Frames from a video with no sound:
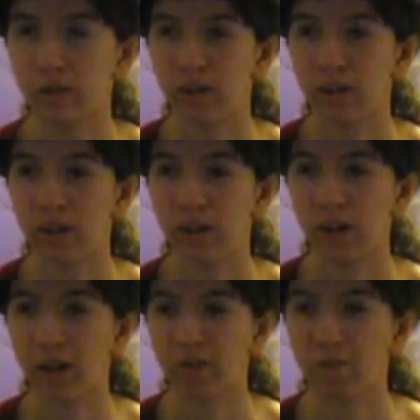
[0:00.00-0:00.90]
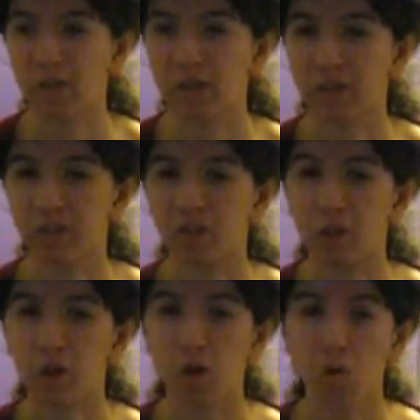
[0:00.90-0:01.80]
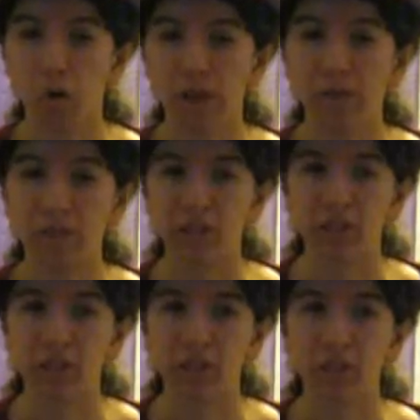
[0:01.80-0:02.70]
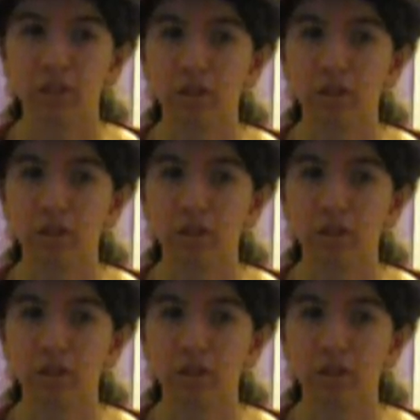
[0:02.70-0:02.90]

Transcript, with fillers: I, I, I pretend it'll go away eventually.